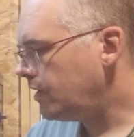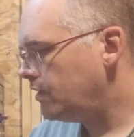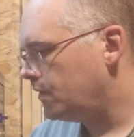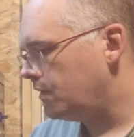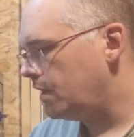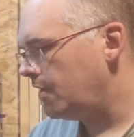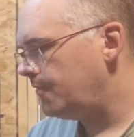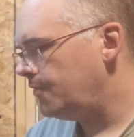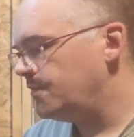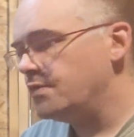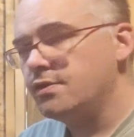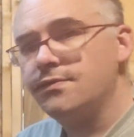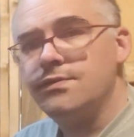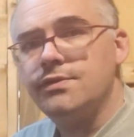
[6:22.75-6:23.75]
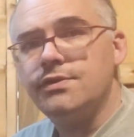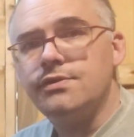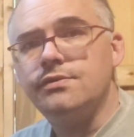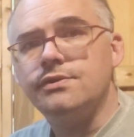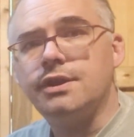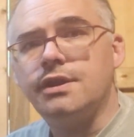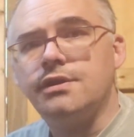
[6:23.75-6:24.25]
So what I moved over
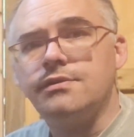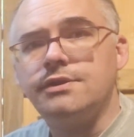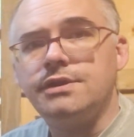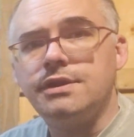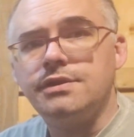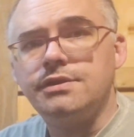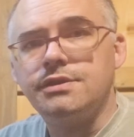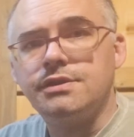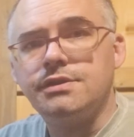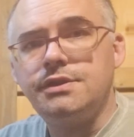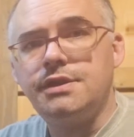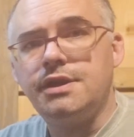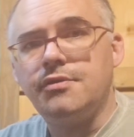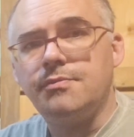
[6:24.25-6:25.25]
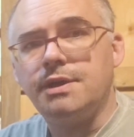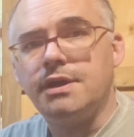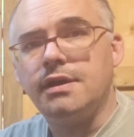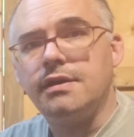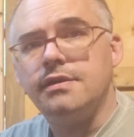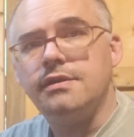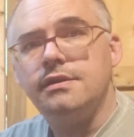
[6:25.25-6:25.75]
to is Gaahleri sent this clean out
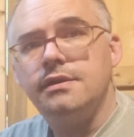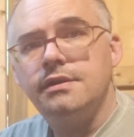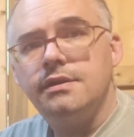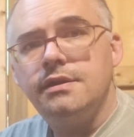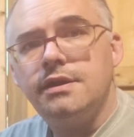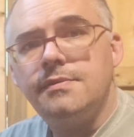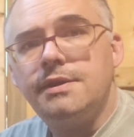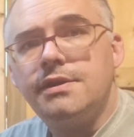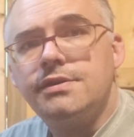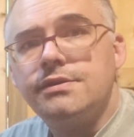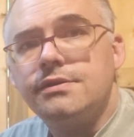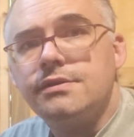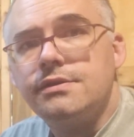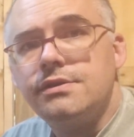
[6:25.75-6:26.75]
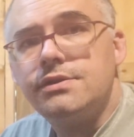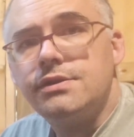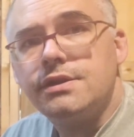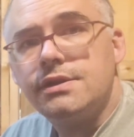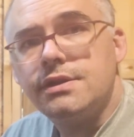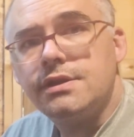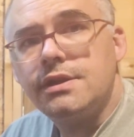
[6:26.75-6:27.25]
pot. I'm actually going to
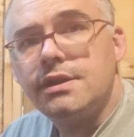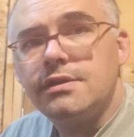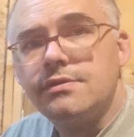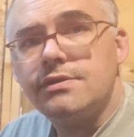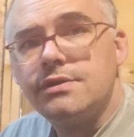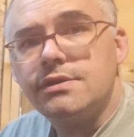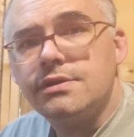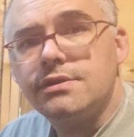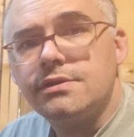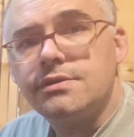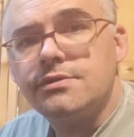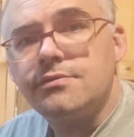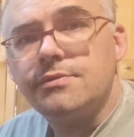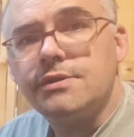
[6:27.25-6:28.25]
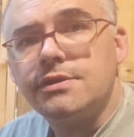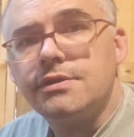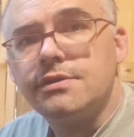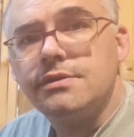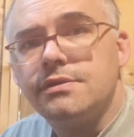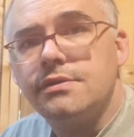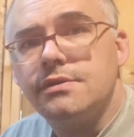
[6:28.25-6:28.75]
adjust it down just a little bit.
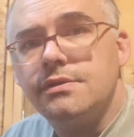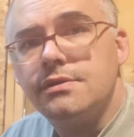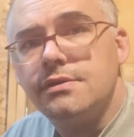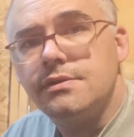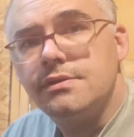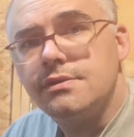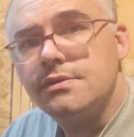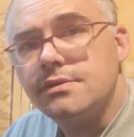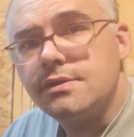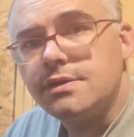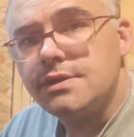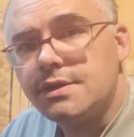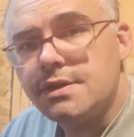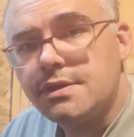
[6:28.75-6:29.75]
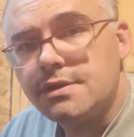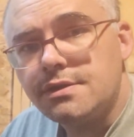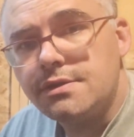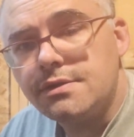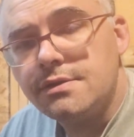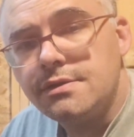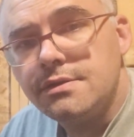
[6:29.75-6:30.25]
One second
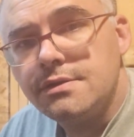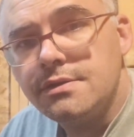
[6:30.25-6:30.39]
here.